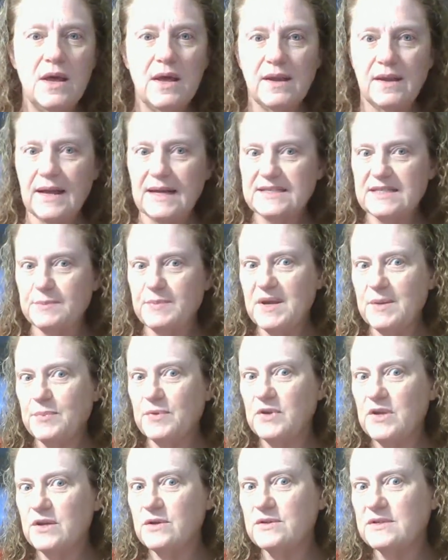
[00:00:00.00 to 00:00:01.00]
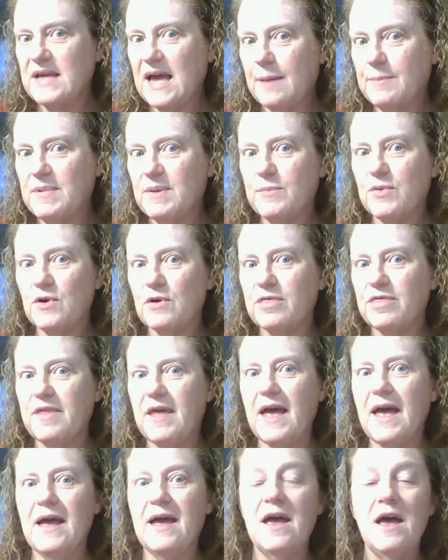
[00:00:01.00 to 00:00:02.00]
Lots of people use Happy
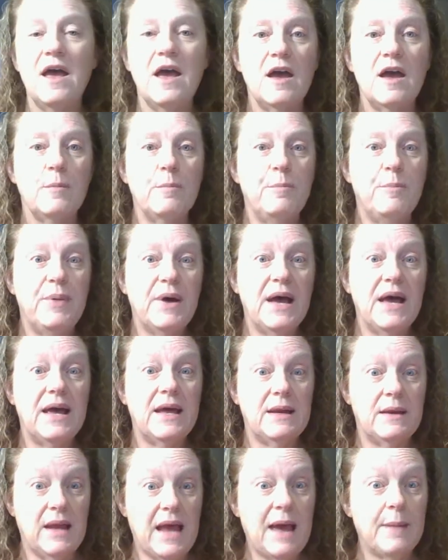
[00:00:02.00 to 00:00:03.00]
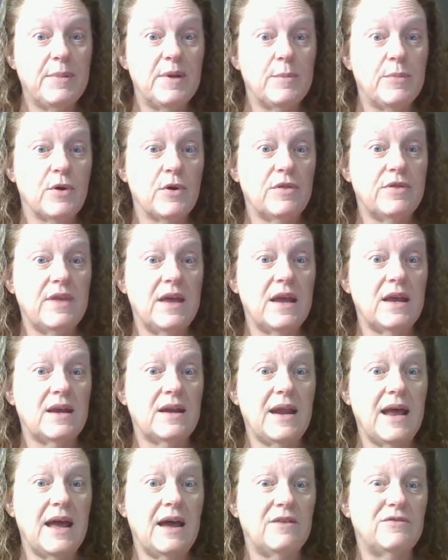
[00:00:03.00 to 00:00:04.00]
Birthday, but Happy Birthday can
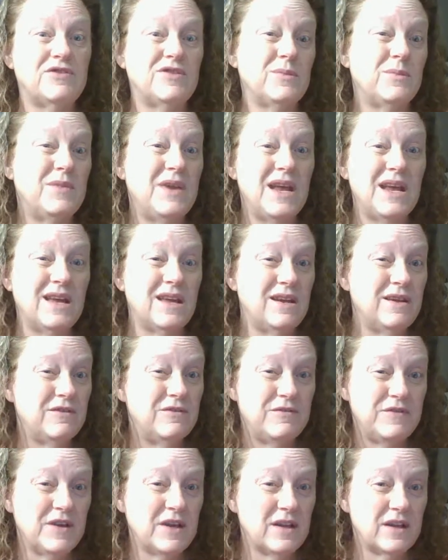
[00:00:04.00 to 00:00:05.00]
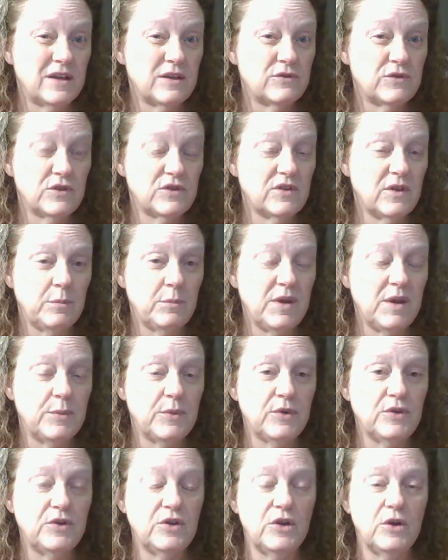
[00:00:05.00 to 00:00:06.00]
have some negative feelings for some
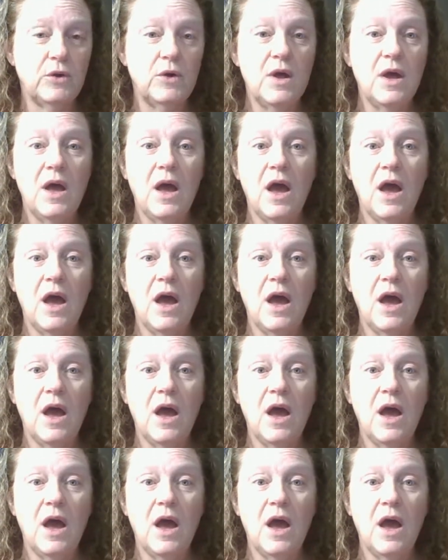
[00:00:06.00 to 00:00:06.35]
people too.